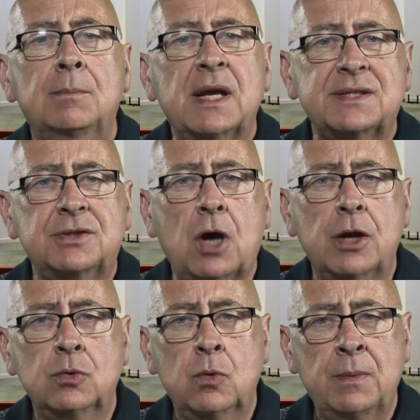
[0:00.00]
Blessed
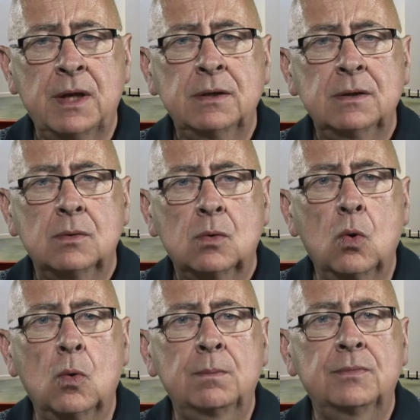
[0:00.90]
John Newman,
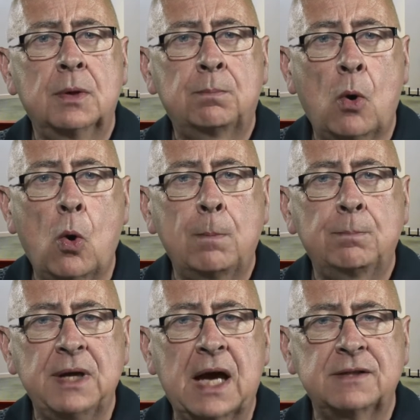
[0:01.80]
whom the
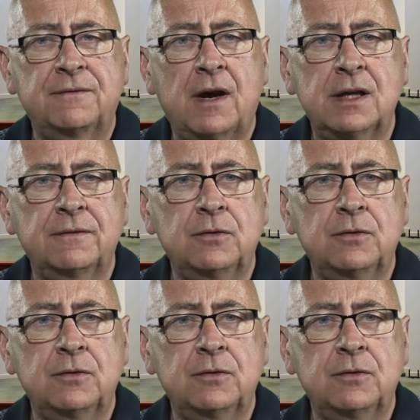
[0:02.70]
Pope beatified a